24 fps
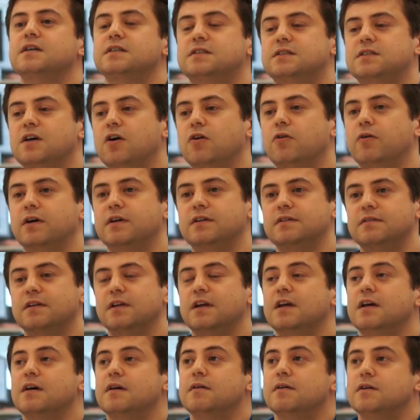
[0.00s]

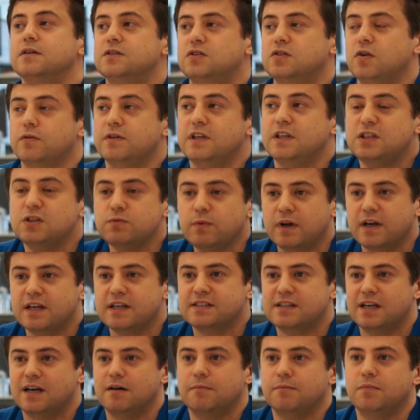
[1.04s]
So this is one
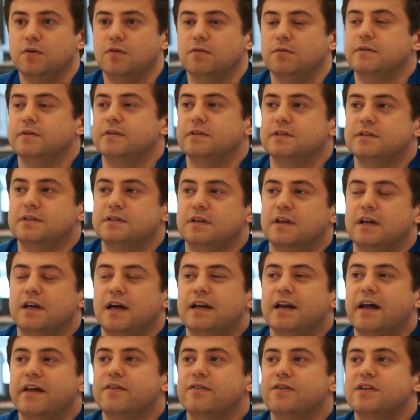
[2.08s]
example.
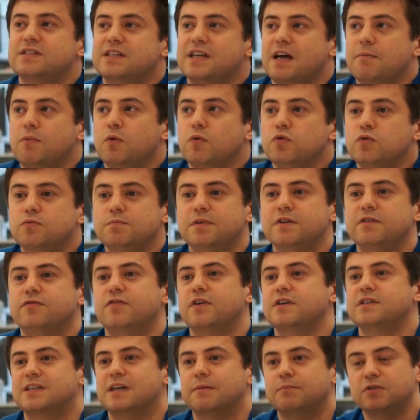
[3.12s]
Another example would be,
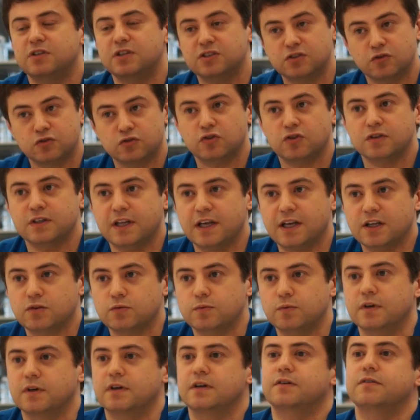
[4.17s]
for example, in a social
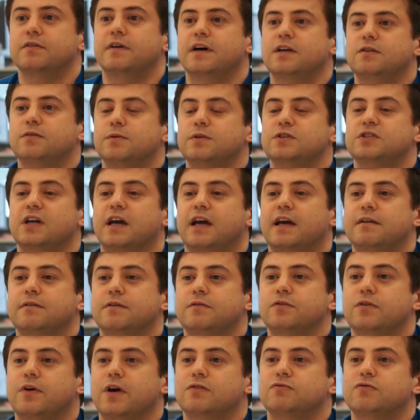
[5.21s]
network, right, which you
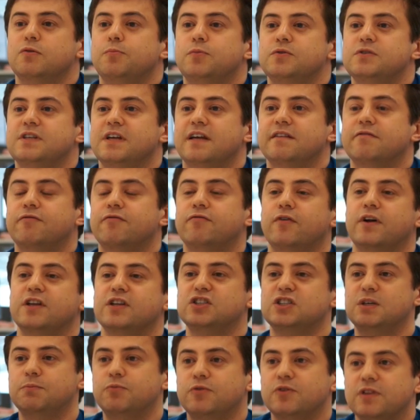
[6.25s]
can represent
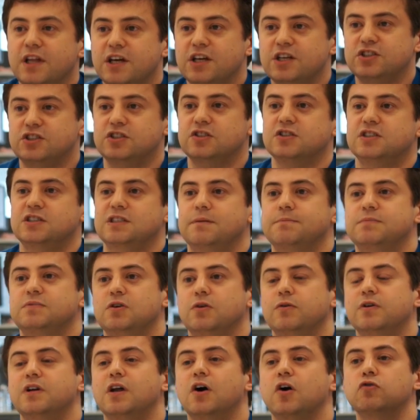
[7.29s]
friendship relationships.
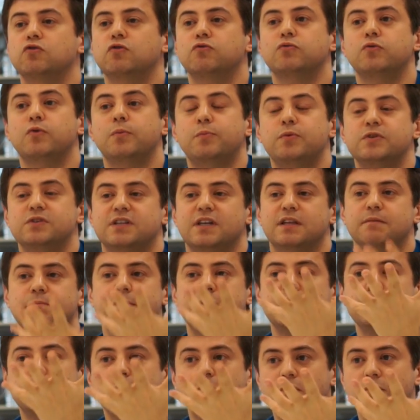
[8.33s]
So a node would represent
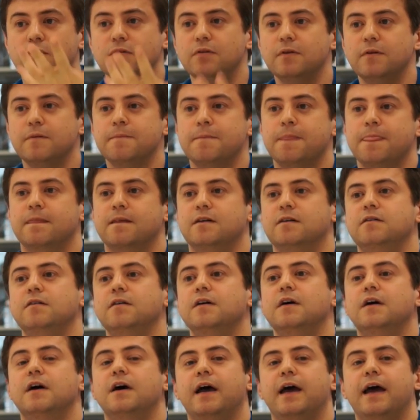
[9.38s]
people,
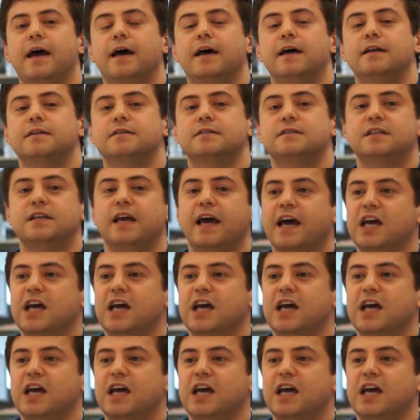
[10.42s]
and the